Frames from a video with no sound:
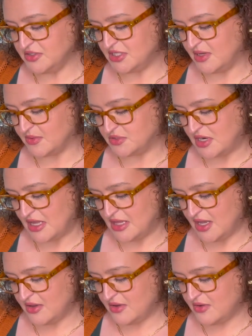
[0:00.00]
tumble dry
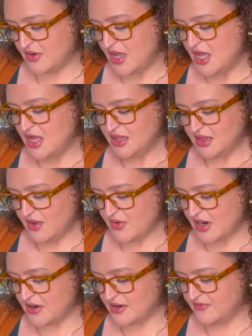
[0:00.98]
low, low
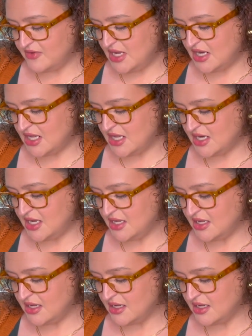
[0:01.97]
iron if needed.